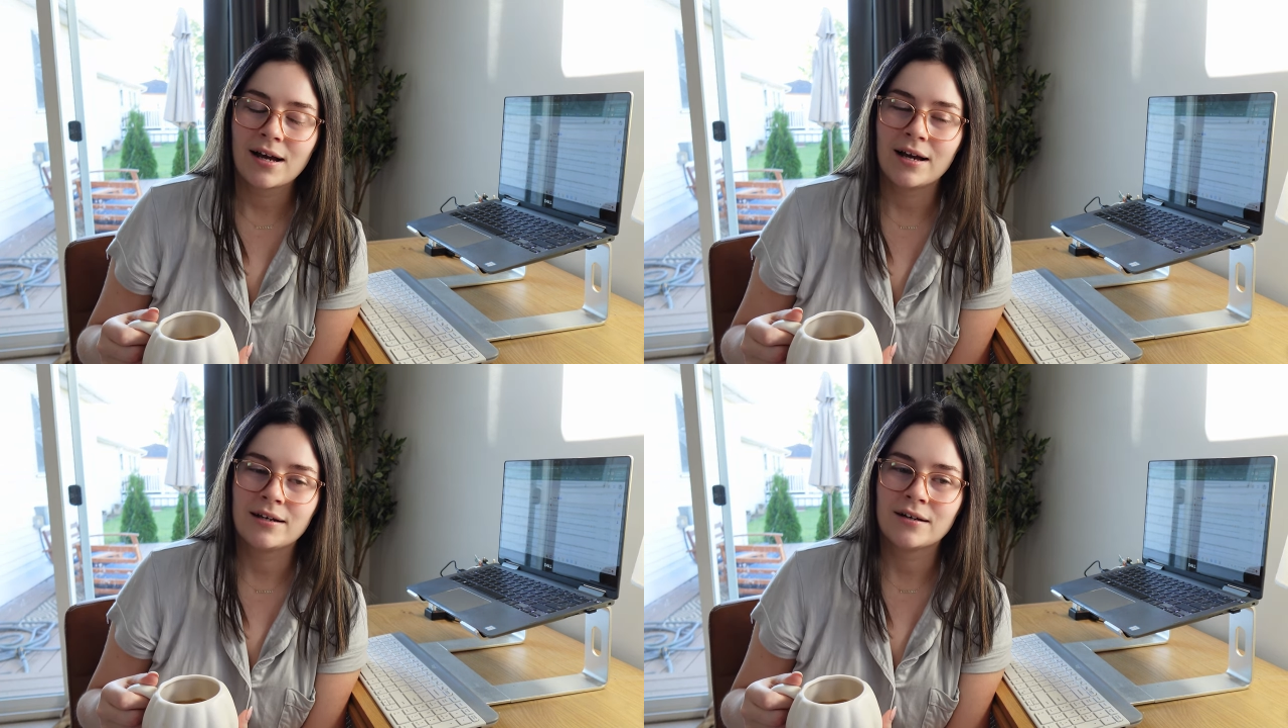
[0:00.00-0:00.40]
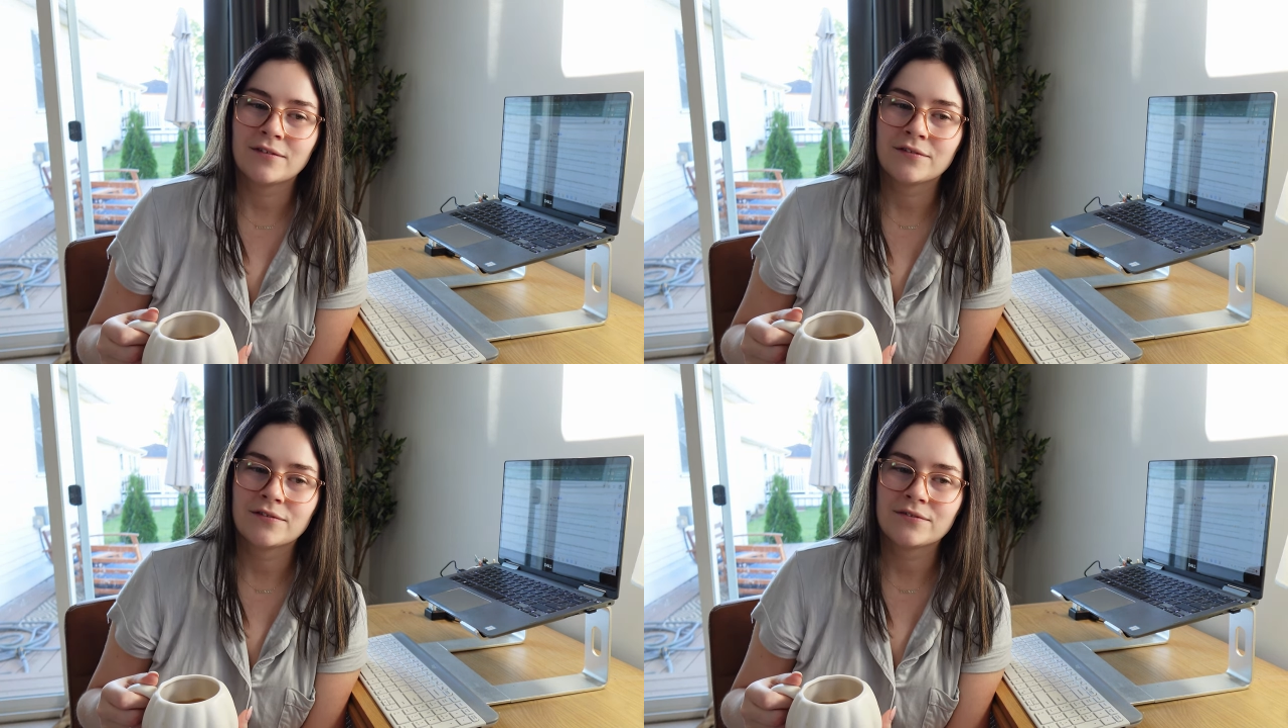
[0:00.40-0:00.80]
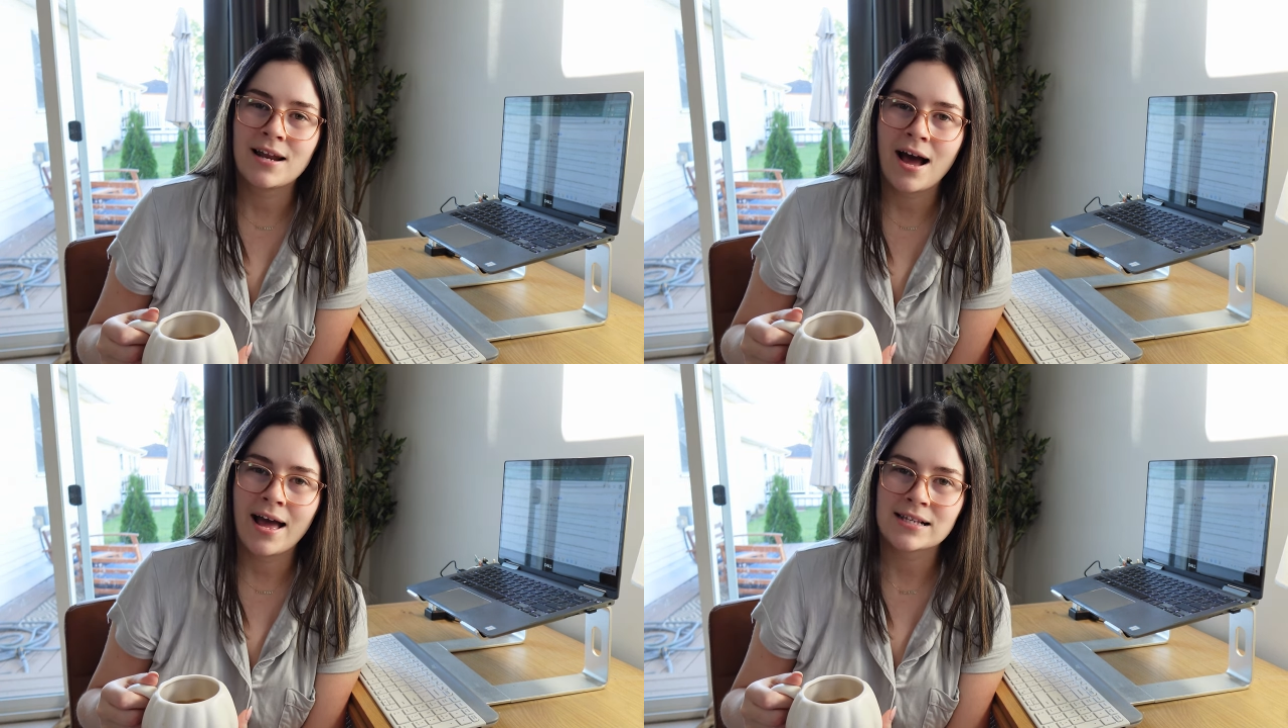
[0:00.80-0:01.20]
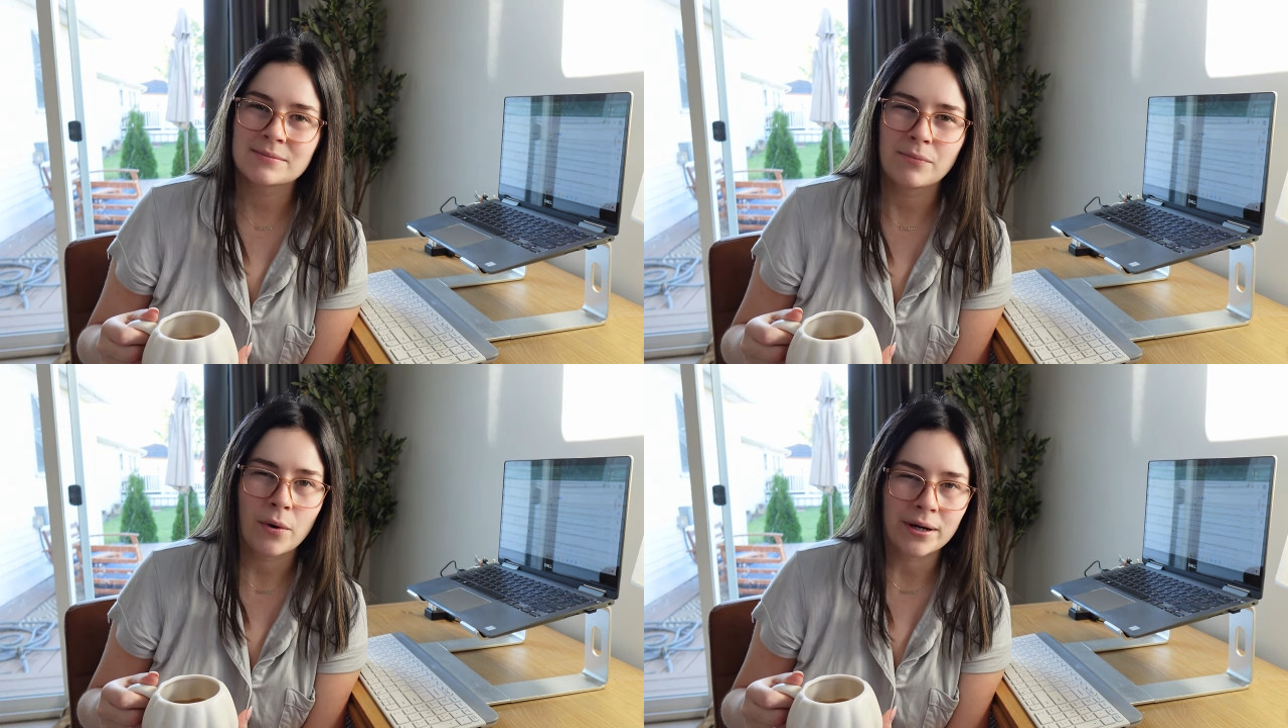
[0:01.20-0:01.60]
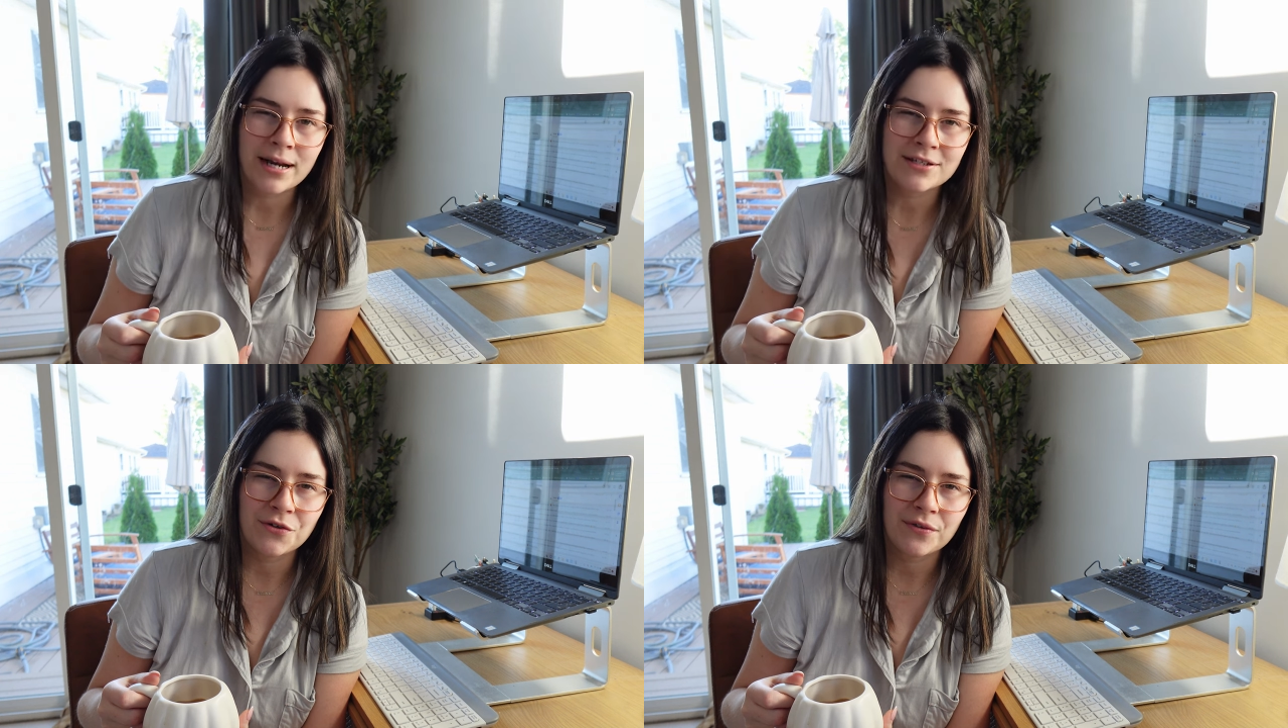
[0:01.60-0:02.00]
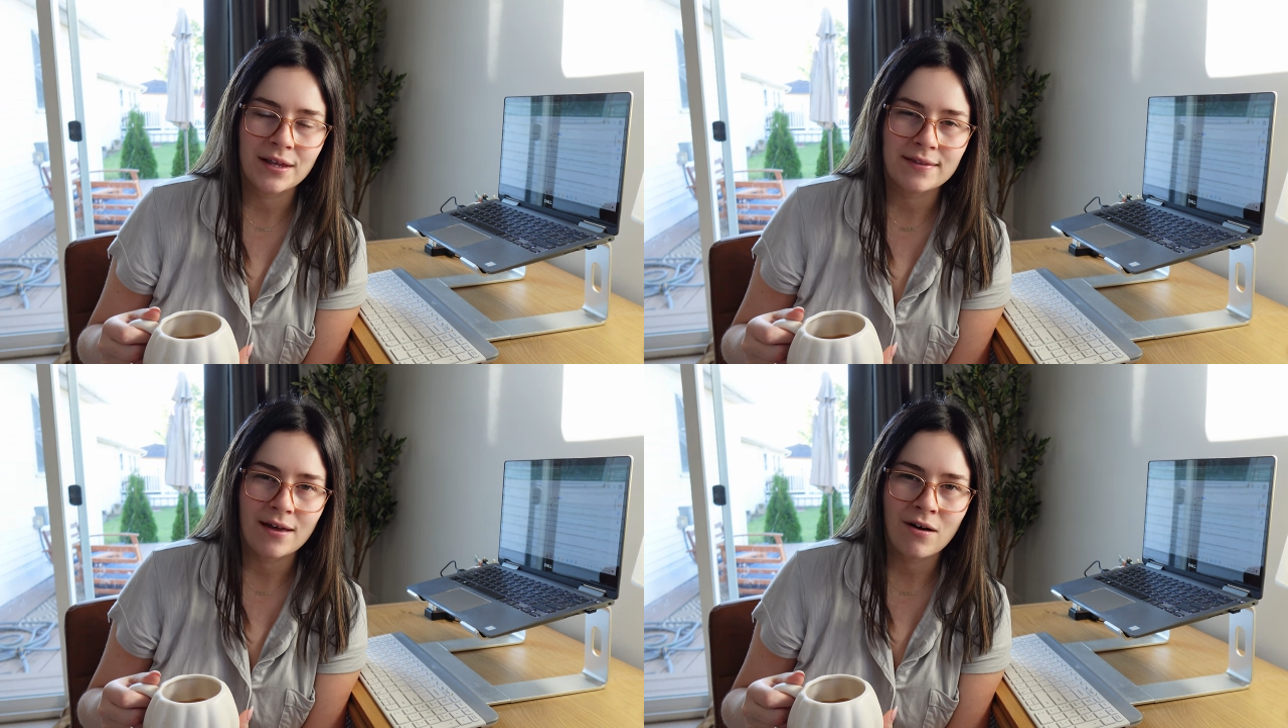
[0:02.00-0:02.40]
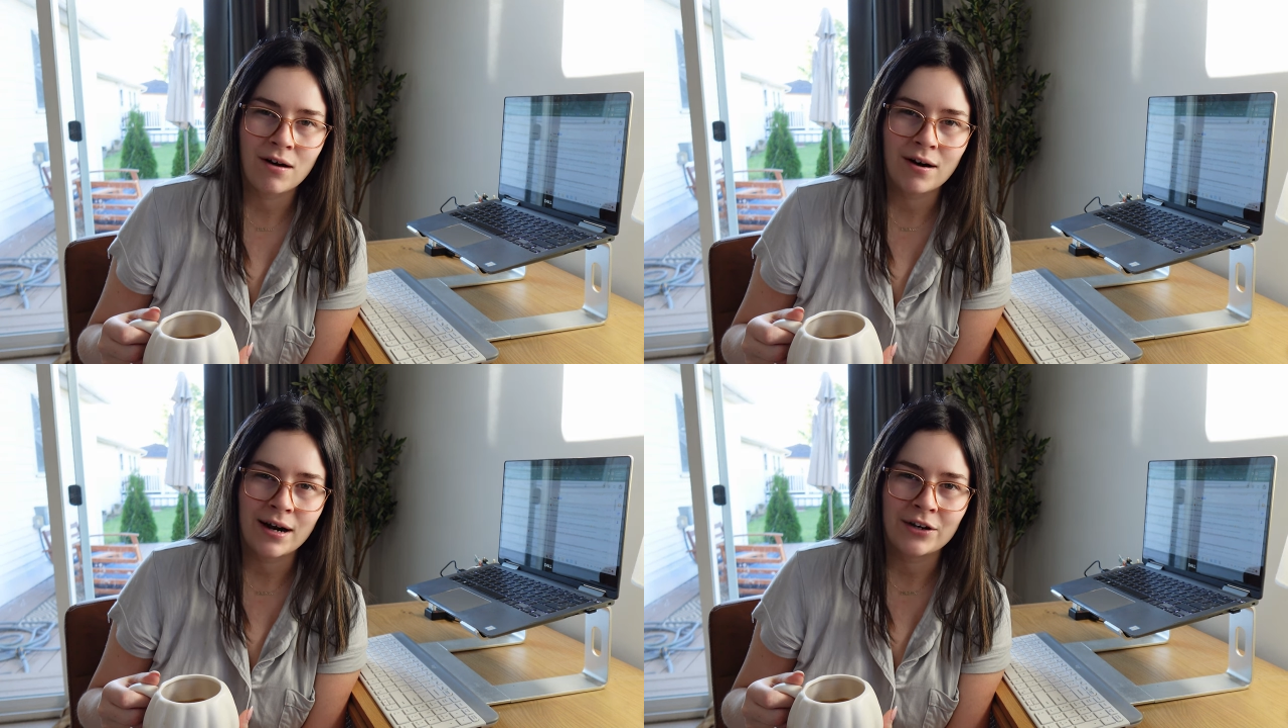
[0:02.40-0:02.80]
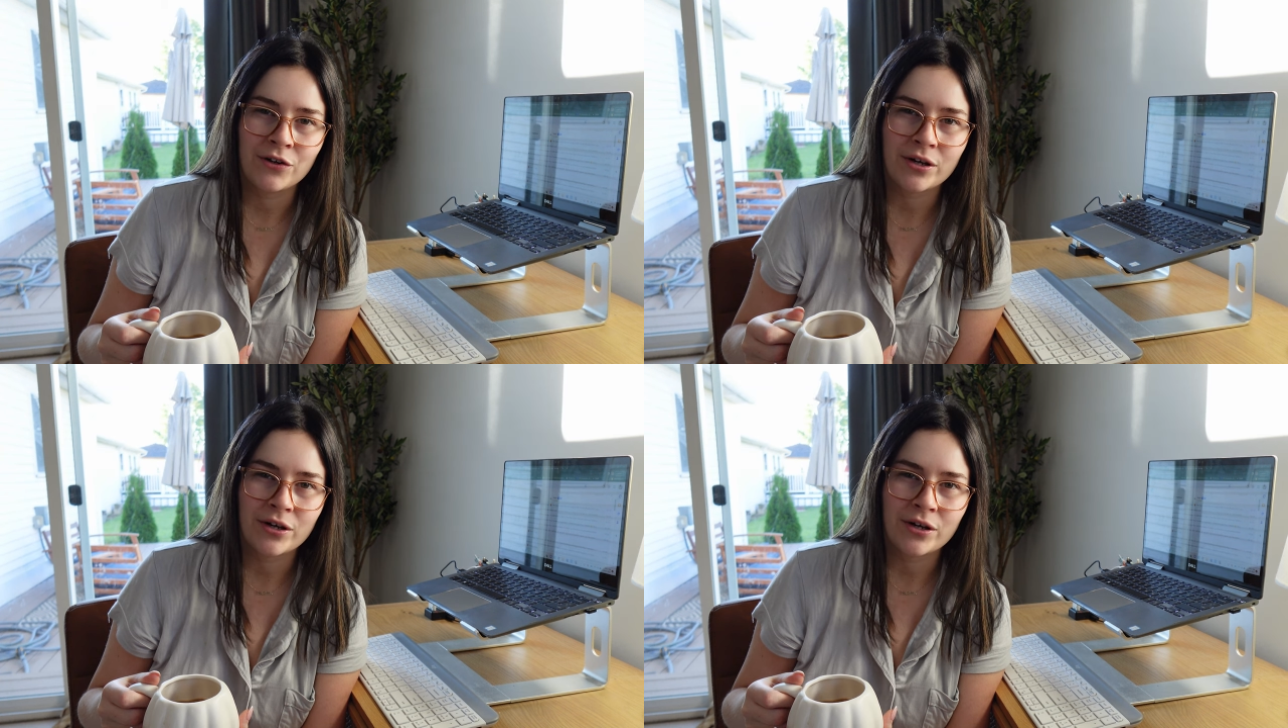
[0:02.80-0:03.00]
kind of not as important as you think they are and